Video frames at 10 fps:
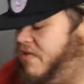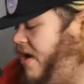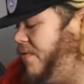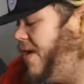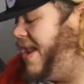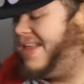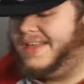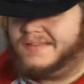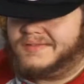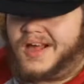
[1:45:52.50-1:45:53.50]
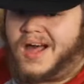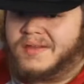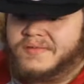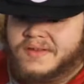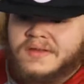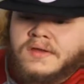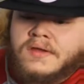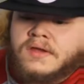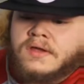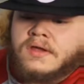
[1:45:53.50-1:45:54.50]
I don't know how to get out of it.
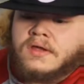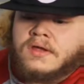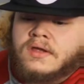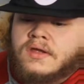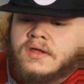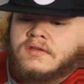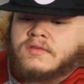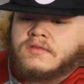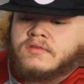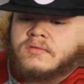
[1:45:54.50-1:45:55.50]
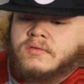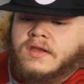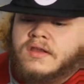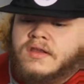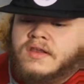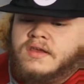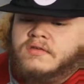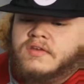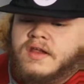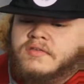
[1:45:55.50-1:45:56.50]
It's this. It
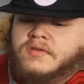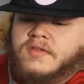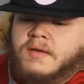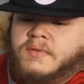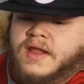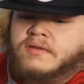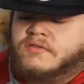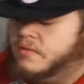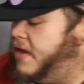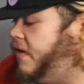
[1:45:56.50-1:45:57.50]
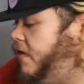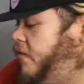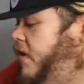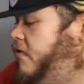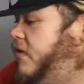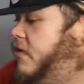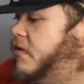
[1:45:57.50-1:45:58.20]
used to never do that, but now it's doing that like crazy.